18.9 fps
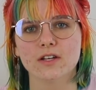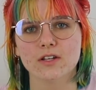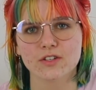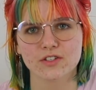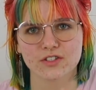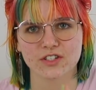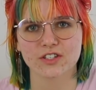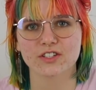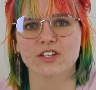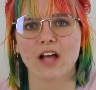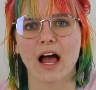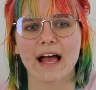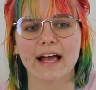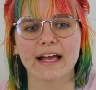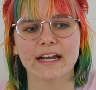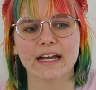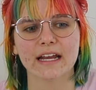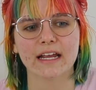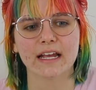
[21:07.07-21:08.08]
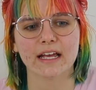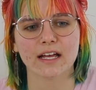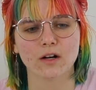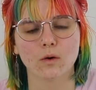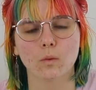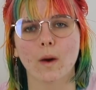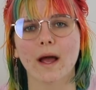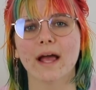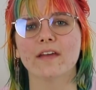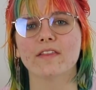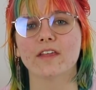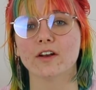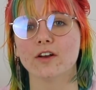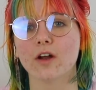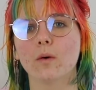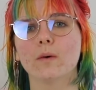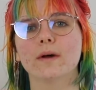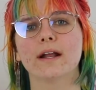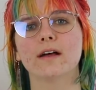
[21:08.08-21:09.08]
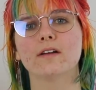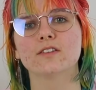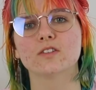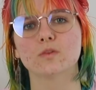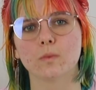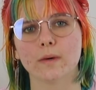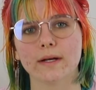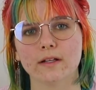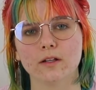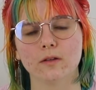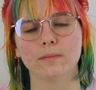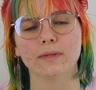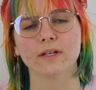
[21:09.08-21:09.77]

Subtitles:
society in a way that no one else will,